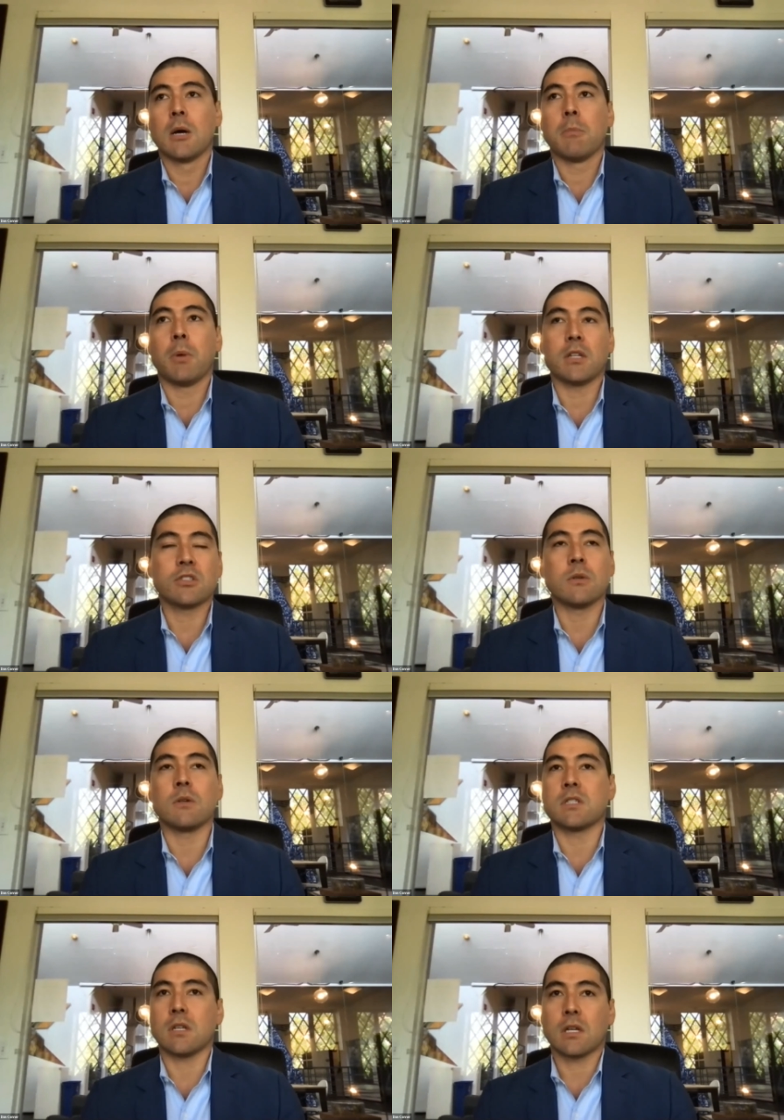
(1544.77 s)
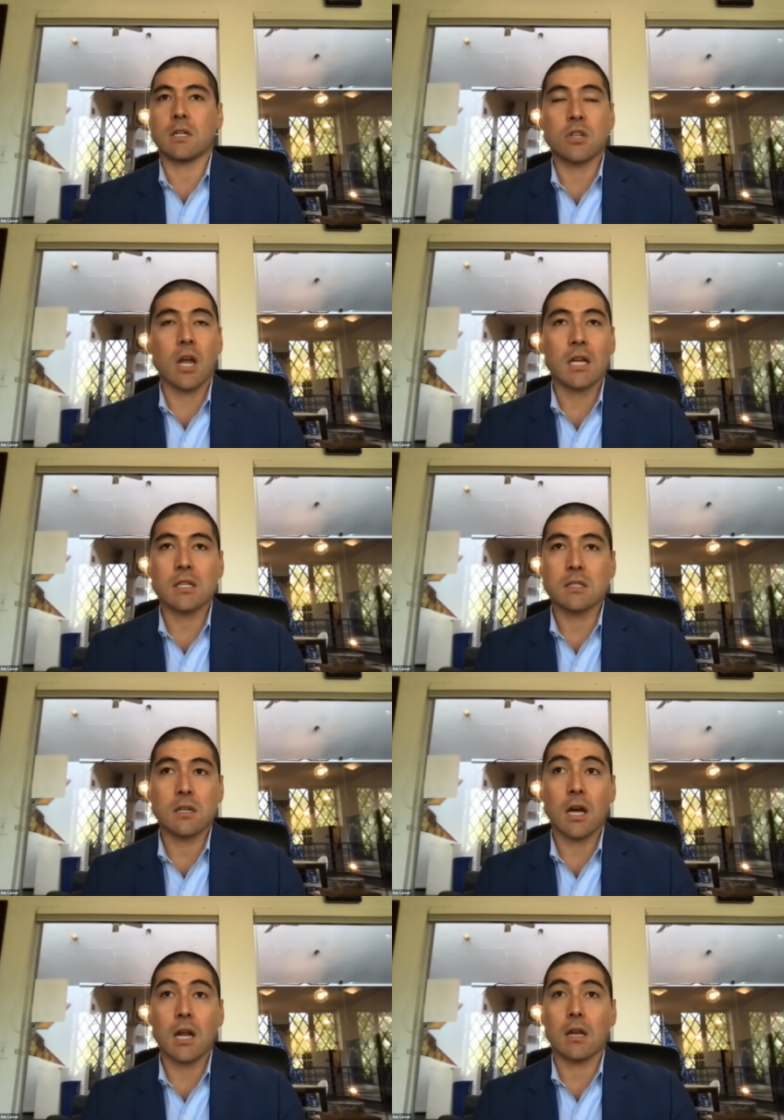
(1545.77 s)
But as soon as the check is
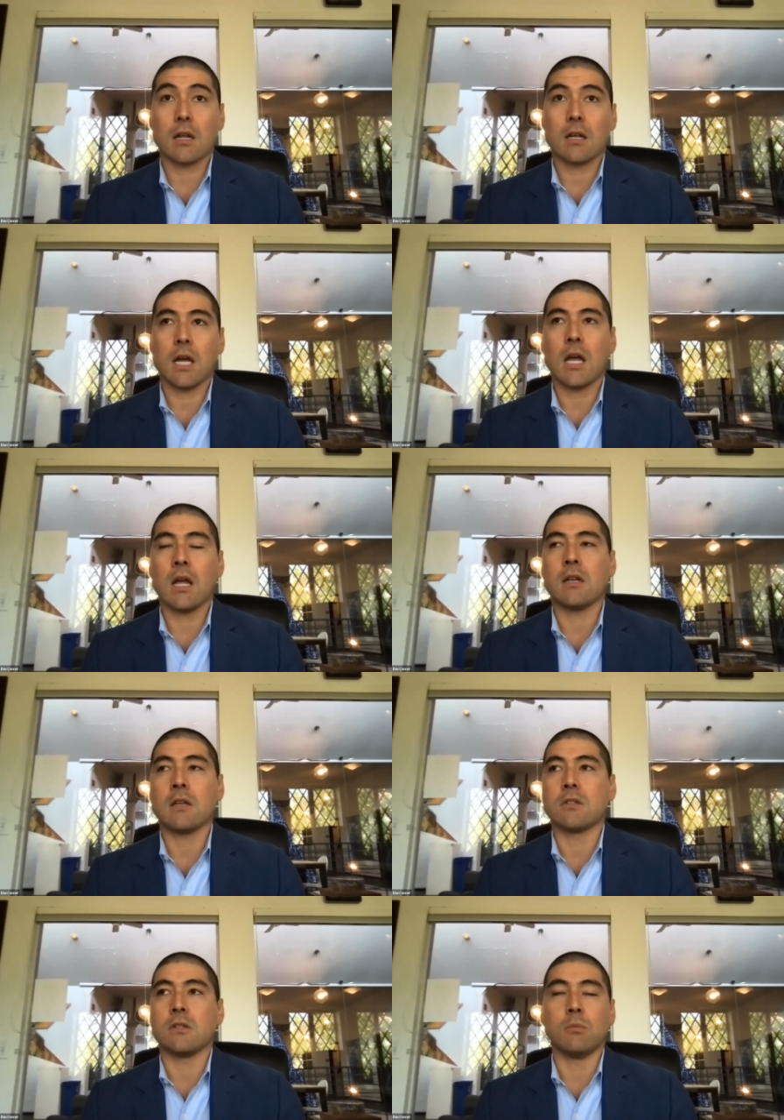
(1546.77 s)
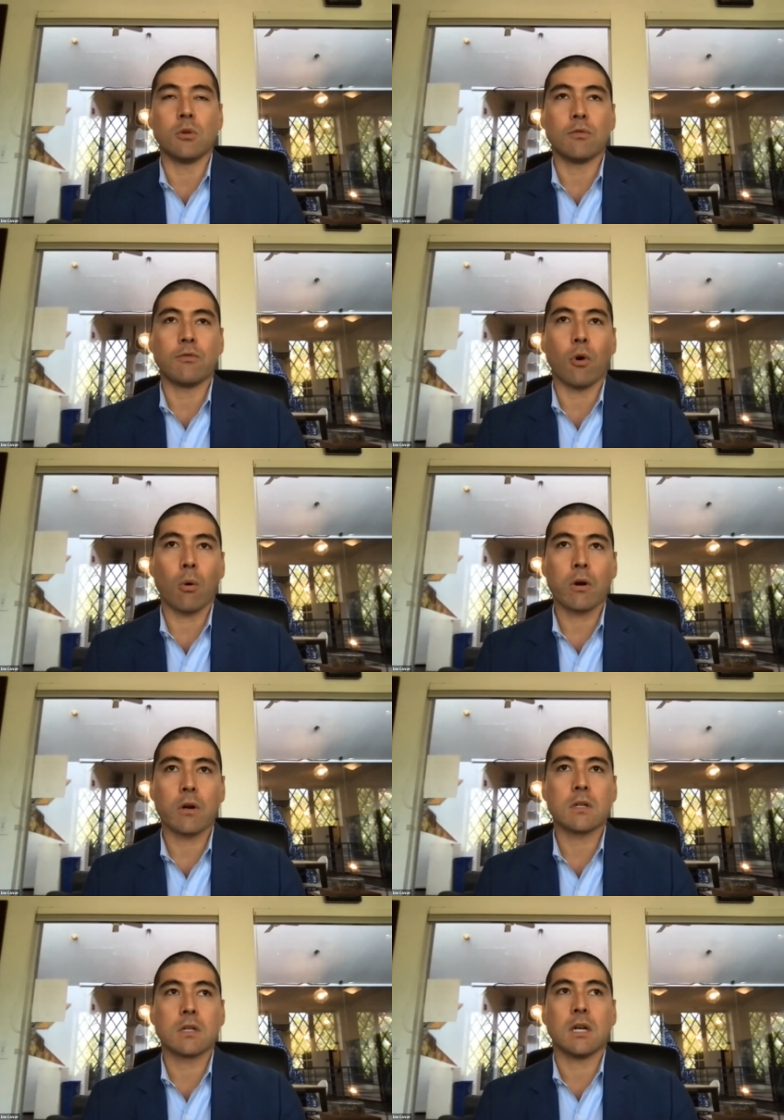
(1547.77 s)
cut and you move
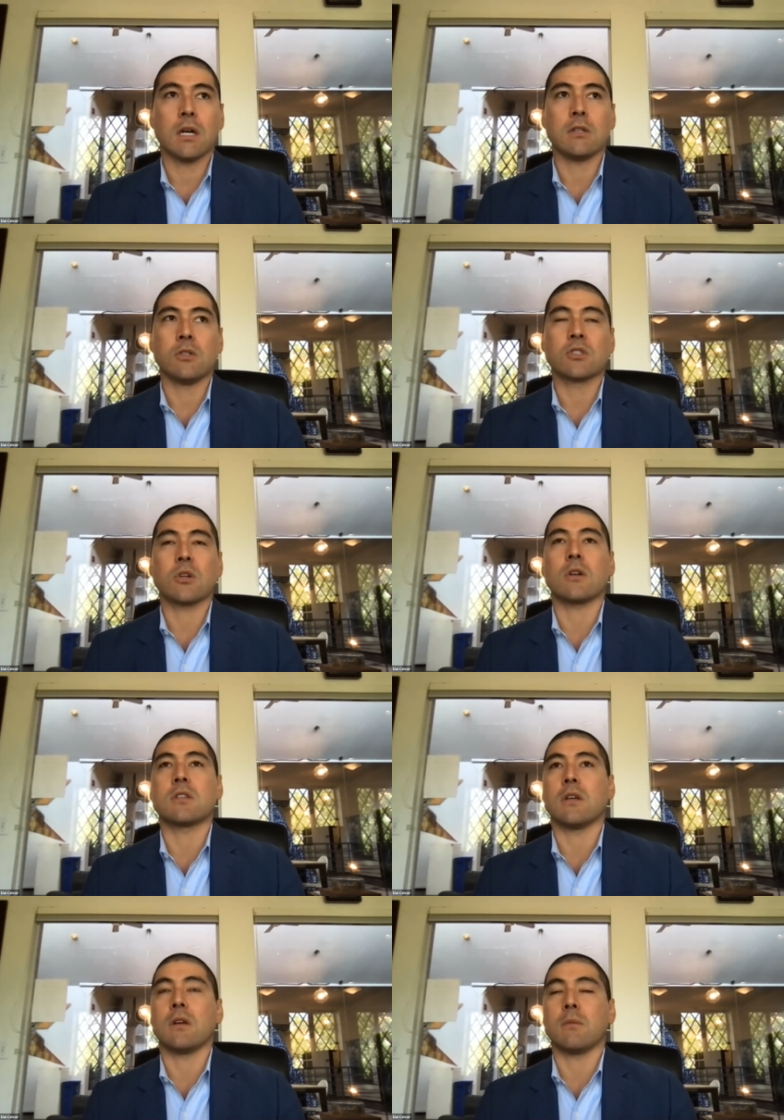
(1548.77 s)
forward, you start to